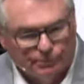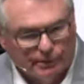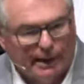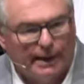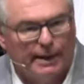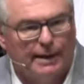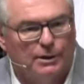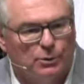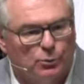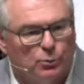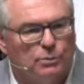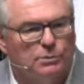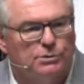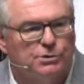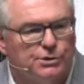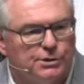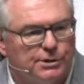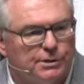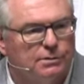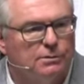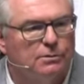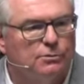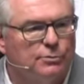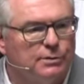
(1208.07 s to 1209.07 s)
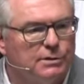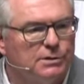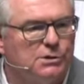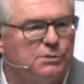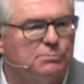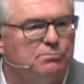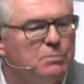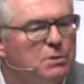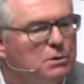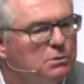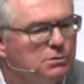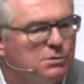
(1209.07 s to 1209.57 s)
annual
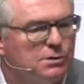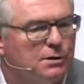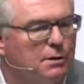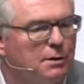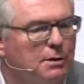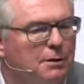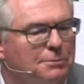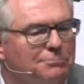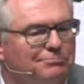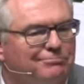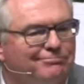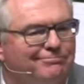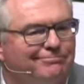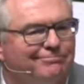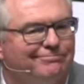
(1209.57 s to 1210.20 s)
children's musical.